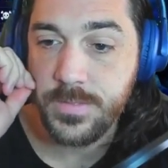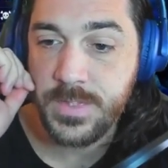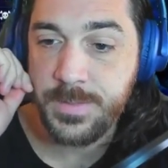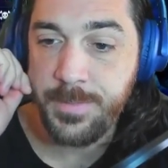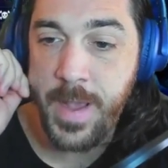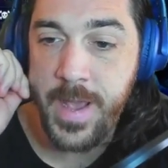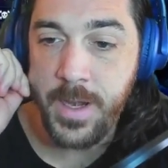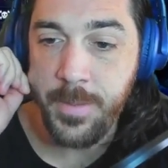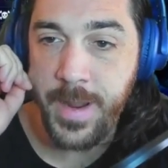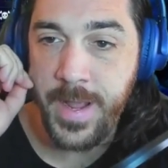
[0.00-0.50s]

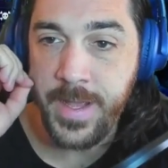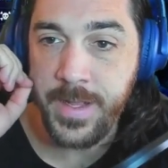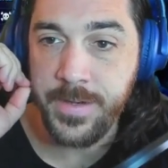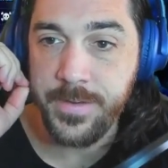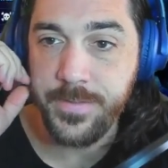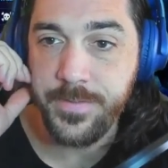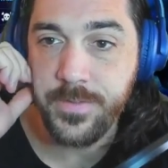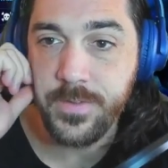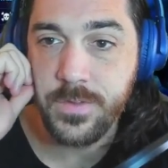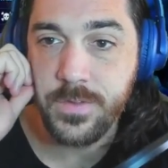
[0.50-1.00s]

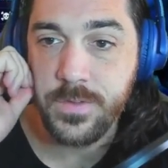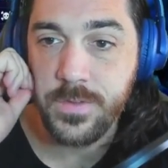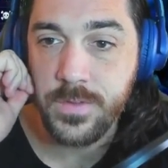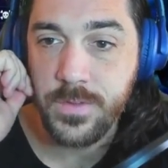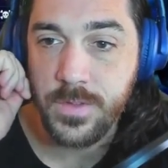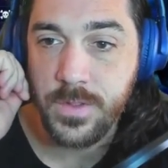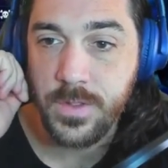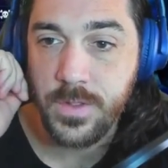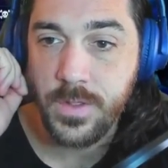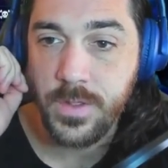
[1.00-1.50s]
Spider-Man!
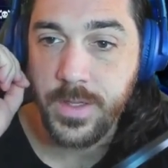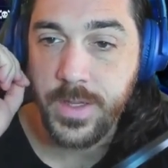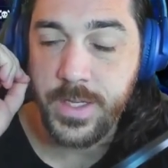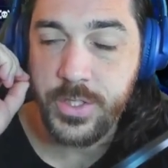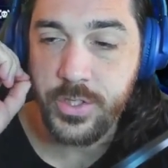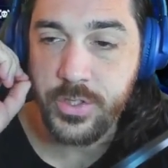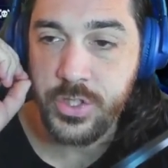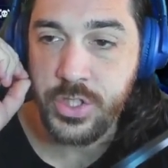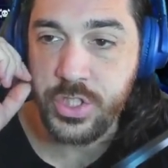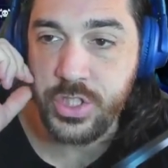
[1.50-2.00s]

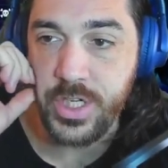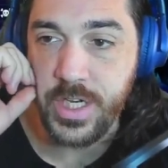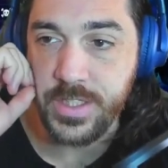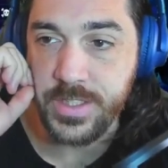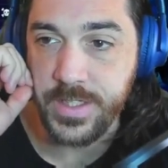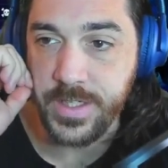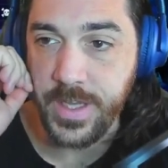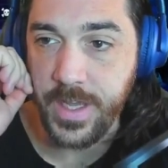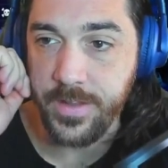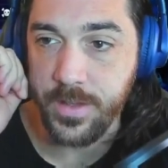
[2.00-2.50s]
Get your
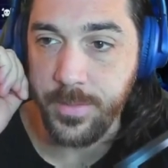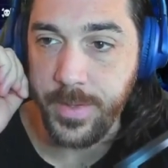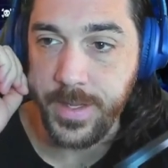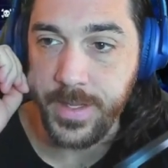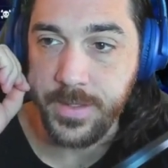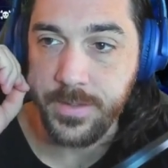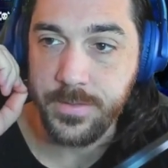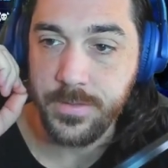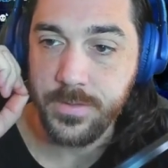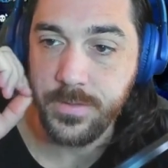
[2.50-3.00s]
shit together,
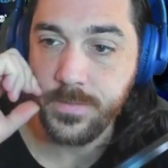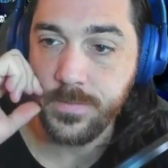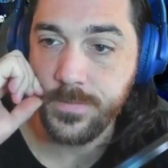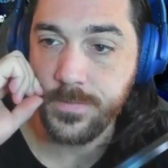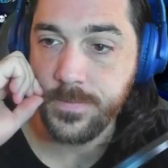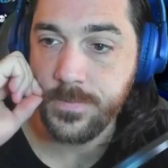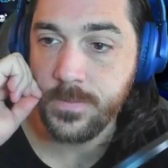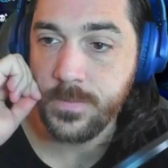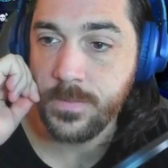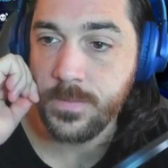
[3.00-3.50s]
man.
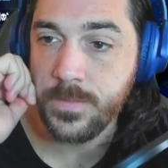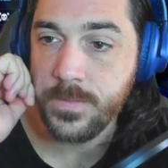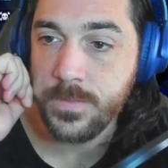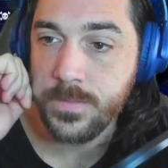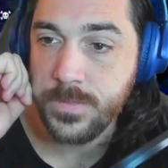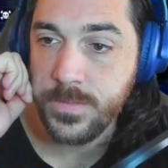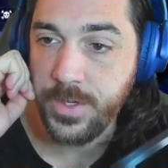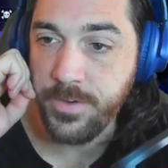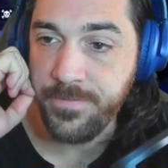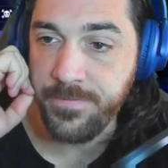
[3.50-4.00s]

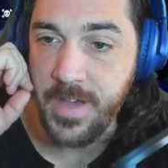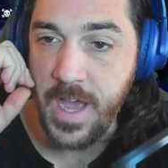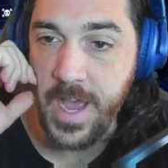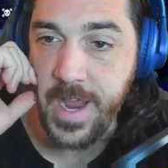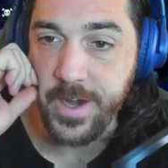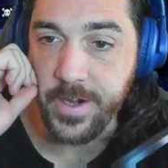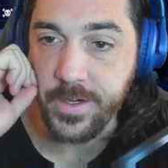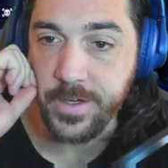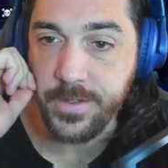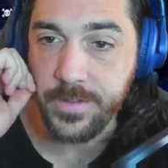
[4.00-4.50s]
You're
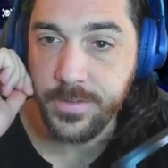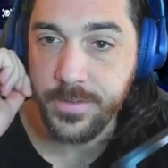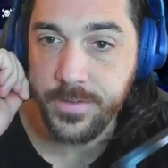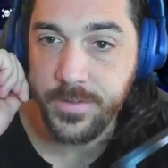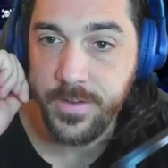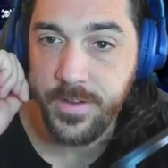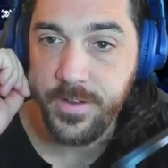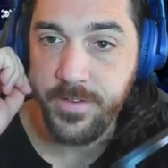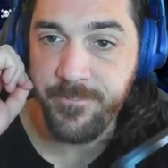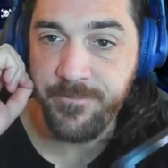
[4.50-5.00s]
fired.
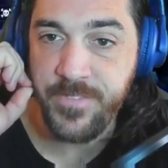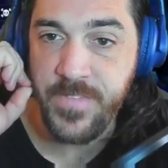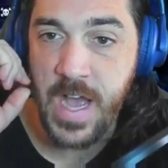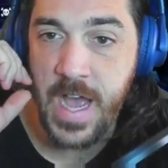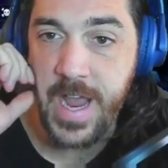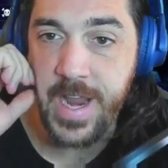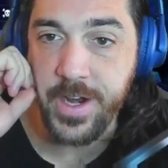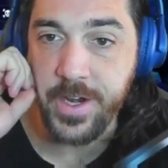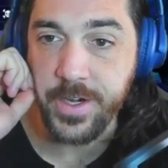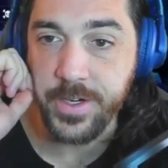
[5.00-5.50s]
You're
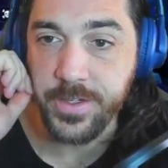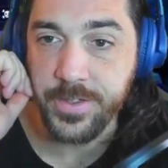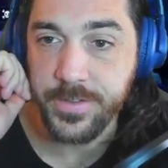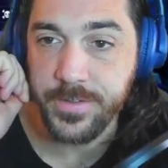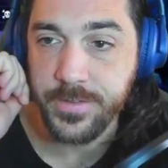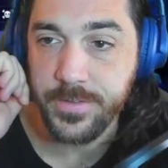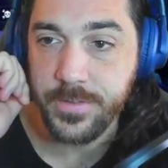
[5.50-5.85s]
fired!